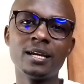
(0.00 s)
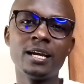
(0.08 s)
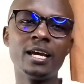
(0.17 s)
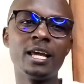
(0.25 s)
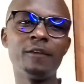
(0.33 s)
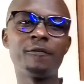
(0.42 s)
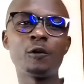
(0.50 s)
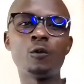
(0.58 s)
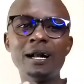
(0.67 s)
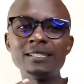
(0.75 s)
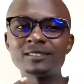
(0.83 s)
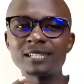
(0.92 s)
If you
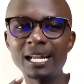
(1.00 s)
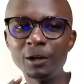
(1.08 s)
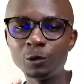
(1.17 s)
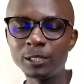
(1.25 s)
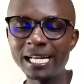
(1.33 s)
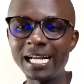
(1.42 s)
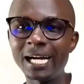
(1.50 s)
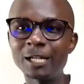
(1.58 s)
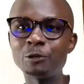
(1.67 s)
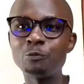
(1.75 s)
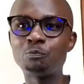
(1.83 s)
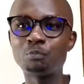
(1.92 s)
want Raila Odinga to
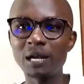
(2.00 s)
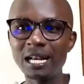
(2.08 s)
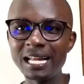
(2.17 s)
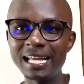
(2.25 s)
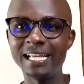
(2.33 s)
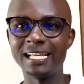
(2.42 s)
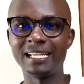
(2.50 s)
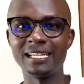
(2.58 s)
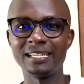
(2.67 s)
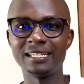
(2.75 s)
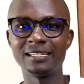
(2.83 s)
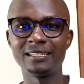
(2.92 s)
play
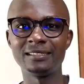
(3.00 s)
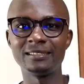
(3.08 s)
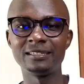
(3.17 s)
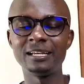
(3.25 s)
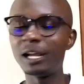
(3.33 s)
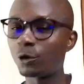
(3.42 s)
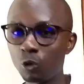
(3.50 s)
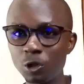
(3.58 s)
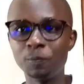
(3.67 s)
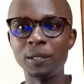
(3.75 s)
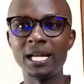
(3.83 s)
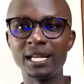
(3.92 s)
a good
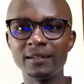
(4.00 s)
play,